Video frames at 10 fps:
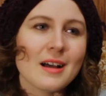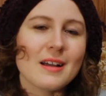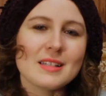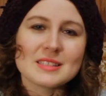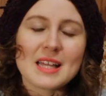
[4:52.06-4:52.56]

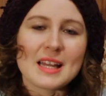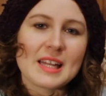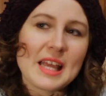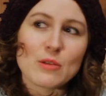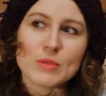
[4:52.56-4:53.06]
is that
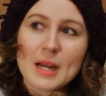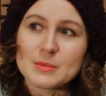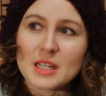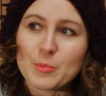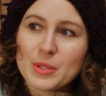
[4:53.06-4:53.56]
it
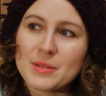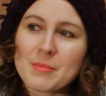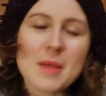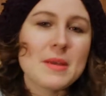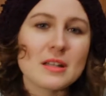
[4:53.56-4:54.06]
wrapped up
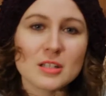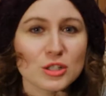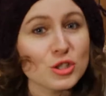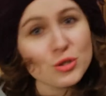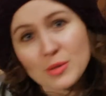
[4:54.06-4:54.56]
maybe a little
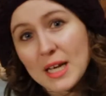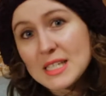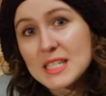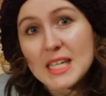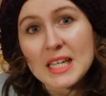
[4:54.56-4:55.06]
too
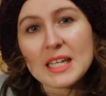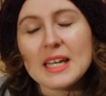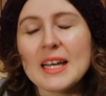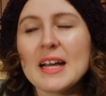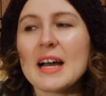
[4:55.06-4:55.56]
nicely.
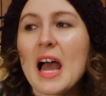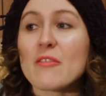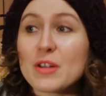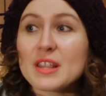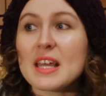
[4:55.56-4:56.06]

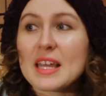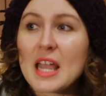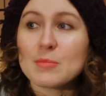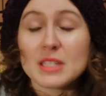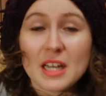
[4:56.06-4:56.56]
Everything
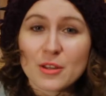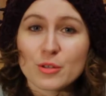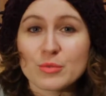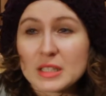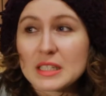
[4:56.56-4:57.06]
came
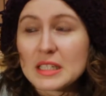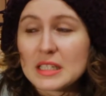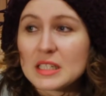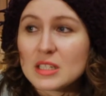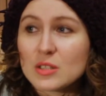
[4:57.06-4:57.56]
together
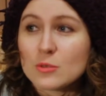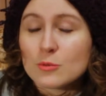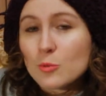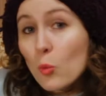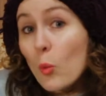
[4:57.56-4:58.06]
really
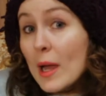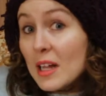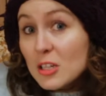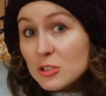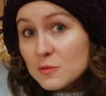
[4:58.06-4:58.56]

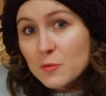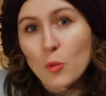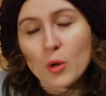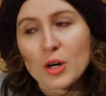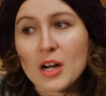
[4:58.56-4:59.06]
well
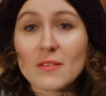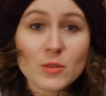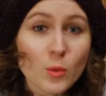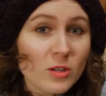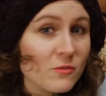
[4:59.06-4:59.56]
for
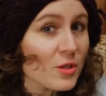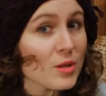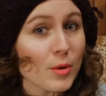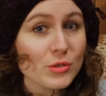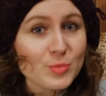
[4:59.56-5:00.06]
everyone for
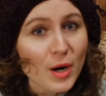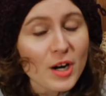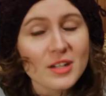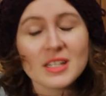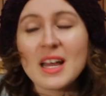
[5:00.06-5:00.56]
the most
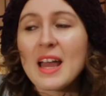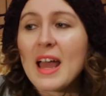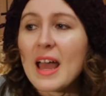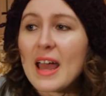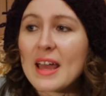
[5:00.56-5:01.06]
part,
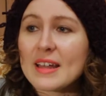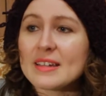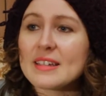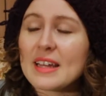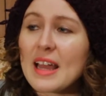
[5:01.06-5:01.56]

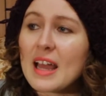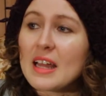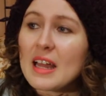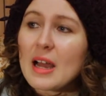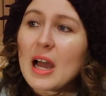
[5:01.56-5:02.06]
and
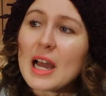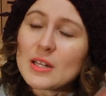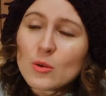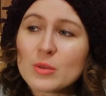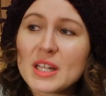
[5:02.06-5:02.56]
I
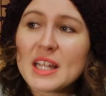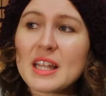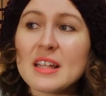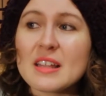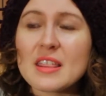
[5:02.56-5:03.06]
don't
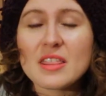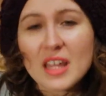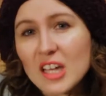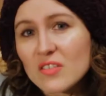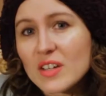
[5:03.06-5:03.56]
really
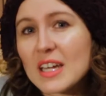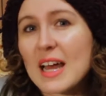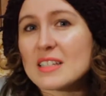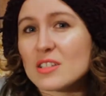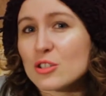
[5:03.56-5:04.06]
think of it as a